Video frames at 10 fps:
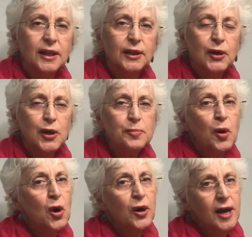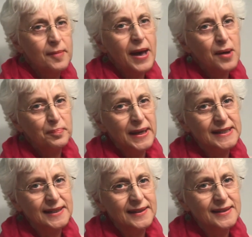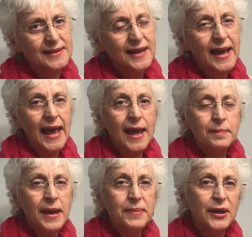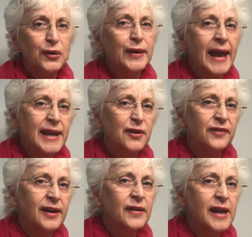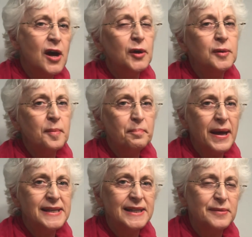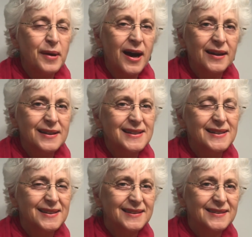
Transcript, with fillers: Learn more about buttons and maybe create your very own button box.